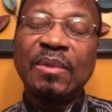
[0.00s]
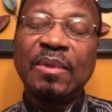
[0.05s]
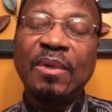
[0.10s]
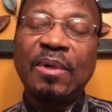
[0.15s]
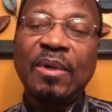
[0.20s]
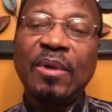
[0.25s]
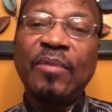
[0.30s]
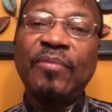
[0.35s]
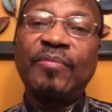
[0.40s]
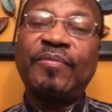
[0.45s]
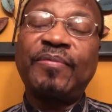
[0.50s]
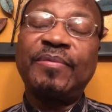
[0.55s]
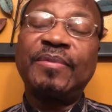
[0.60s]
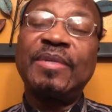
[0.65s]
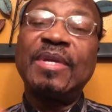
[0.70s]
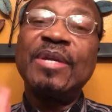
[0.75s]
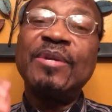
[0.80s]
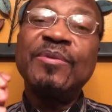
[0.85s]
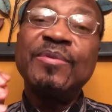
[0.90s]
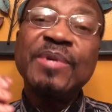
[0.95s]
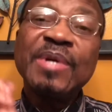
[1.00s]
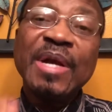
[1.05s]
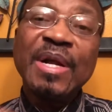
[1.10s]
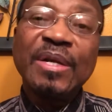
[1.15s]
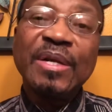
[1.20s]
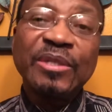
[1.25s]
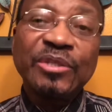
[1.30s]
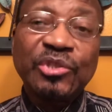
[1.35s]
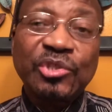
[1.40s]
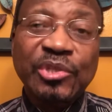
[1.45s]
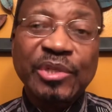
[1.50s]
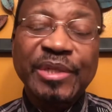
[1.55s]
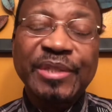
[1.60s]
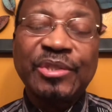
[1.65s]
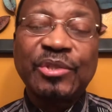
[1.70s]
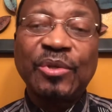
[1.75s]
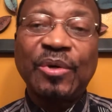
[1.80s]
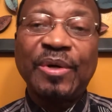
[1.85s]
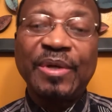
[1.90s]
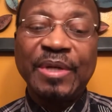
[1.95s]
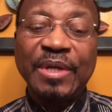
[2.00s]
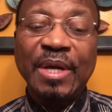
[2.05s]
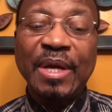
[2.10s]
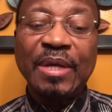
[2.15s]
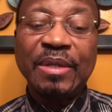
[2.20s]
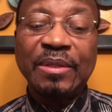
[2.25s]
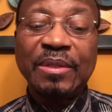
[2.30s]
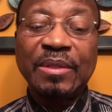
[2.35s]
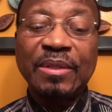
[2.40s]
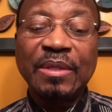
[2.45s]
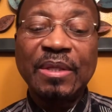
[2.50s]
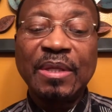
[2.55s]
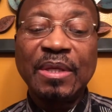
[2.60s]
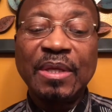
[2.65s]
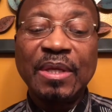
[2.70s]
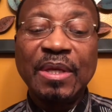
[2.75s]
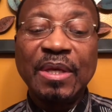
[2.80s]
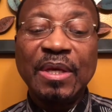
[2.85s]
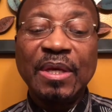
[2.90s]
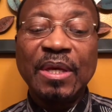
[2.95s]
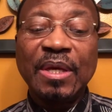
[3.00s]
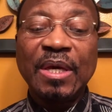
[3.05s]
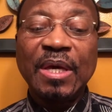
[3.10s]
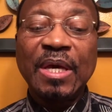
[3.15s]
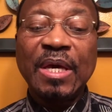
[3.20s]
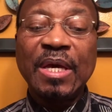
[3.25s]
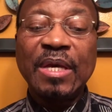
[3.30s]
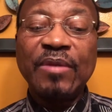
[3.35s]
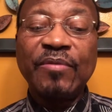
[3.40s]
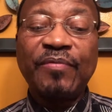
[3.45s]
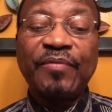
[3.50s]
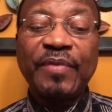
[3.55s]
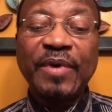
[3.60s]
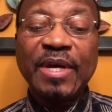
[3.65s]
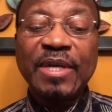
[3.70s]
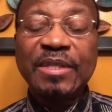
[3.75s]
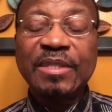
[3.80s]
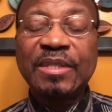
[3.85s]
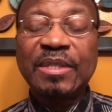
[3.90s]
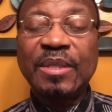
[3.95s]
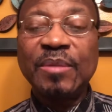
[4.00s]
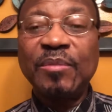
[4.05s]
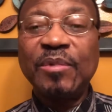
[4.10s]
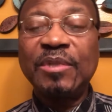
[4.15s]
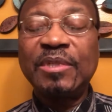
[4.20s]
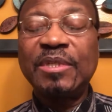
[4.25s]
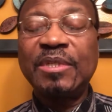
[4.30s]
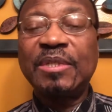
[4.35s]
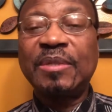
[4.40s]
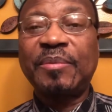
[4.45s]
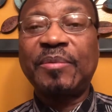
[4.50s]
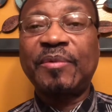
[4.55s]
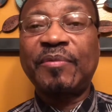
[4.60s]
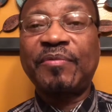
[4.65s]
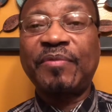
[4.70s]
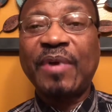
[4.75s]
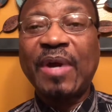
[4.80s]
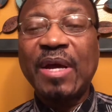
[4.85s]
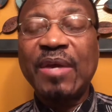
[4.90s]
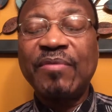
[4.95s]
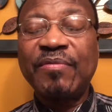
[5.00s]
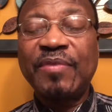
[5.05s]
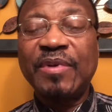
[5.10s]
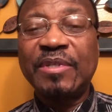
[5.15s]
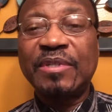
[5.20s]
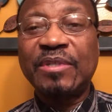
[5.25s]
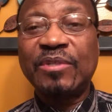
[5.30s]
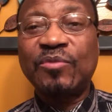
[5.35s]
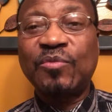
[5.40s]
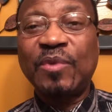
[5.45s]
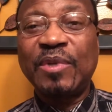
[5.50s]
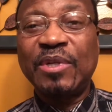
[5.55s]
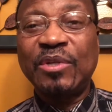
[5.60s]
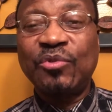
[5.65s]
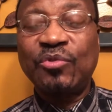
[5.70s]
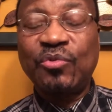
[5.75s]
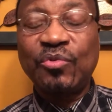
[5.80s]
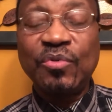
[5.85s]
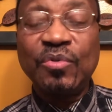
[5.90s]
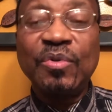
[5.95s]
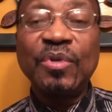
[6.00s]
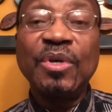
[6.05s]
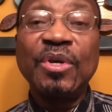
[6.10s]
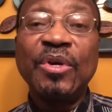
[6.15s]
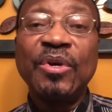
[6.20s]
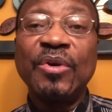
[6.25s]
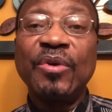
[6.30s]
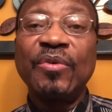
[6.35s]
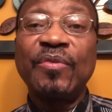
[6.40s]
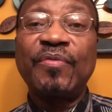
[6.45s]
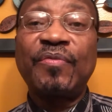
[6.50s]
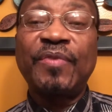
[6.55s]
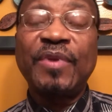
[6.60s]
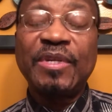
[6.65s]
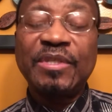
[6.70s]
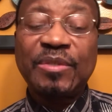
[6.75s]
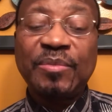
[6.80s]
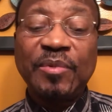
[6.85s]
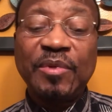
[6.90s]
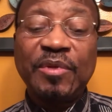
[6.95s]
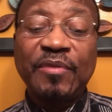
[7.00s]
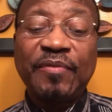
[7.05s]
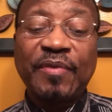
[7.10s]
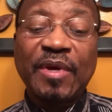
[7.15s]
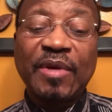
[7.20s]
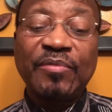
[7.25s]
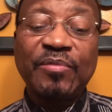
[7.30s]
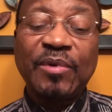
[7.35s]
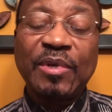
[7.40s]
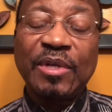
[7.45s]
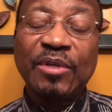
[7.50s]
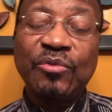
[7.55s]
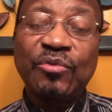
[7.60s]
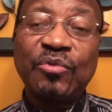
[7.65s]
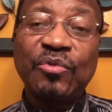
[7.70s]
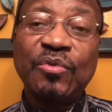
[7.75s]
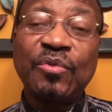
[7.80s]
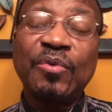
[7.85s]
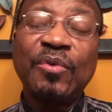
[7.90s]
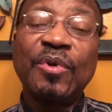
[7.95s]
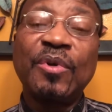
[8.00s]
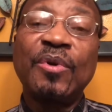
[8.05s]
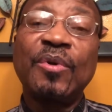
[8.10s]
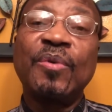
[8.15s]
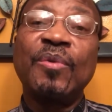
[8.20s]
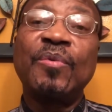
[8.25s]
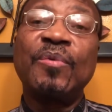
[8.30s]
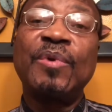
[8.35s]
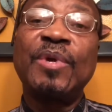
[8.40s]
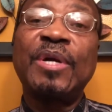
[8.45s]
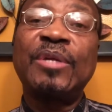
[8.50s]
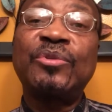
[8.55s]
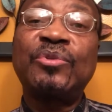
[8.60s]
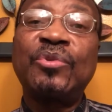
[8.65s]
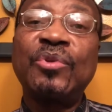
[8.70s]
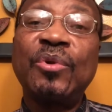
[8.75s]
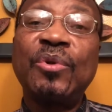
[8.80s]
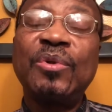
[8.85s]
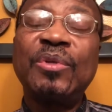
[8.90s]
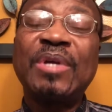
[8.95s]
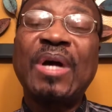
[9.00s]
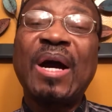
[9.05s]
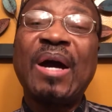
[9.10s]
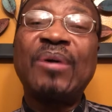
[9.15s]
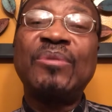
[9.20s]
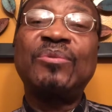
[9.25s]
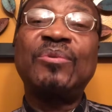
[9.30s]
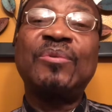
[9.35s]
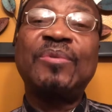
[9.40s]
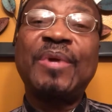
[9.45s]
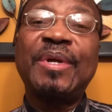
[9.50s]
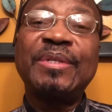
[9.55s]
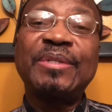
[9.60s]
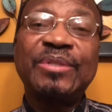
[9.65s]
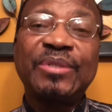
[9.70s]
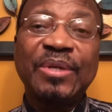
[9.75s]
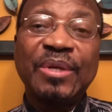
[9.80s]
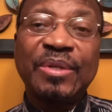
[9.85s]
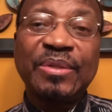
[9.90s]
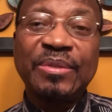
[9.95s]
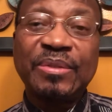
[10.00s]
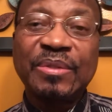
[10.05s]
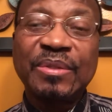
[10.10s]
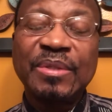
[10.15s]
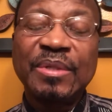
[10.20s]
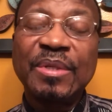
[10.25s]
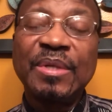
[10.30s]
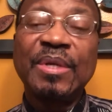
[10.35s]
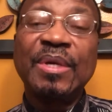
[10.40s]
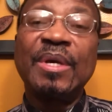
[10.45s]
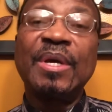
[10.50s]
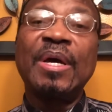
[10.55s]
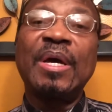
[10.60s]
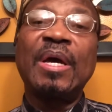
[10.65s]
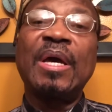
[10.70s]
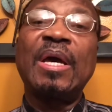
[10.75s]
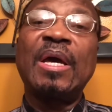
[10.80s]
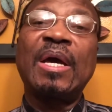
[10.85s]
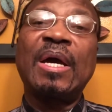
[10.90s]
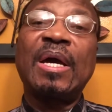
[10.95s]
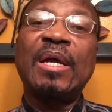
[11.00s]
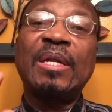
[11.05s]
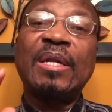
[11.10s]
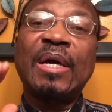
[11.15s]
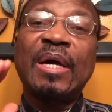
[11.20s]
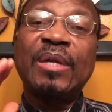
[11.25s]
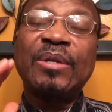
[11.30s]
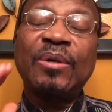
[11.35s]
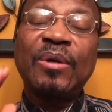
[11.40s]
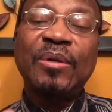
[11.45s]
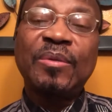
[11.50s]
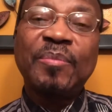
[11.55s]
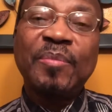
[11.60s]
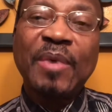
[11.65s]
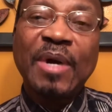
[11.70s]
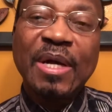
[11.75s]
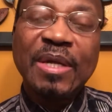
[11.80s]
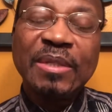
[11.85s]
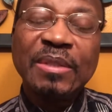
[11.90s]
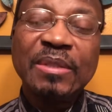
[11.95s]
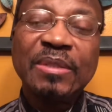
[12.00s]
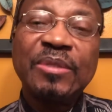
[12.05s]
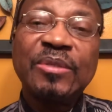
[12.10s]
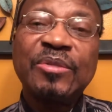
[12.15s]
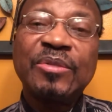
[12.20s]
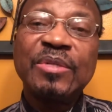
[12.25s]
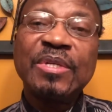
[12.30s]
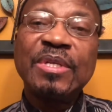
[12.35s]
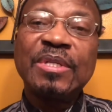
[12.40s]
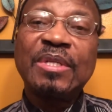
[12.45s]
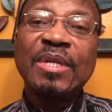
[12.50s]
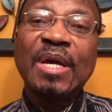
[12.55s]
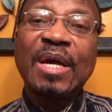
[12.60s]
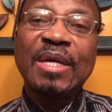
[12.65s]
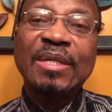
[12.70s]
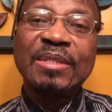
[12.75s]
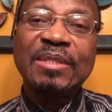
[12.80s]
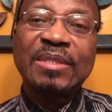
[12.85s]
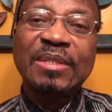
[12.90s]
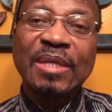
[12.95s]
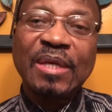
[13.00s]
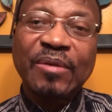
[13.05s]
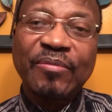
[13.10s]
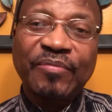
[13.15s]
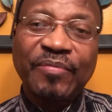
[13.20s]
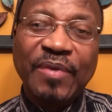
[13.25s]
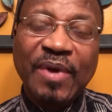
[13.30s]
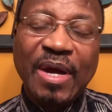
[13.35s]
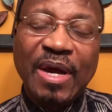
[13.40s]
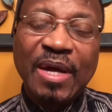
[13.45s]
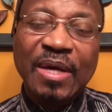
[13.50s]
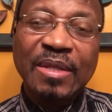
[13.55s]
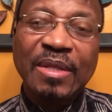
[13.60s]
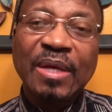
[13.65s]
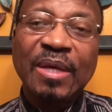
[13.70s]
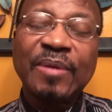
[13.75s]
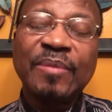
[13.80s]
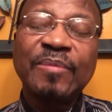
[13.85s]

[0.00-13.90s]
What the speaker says: of the real church on earth. In 1 Timothy chapter 5, verses 1 and 2, in 1 Timothy 5, 1 and 2, we are told how to run church. An adult man treat as a father,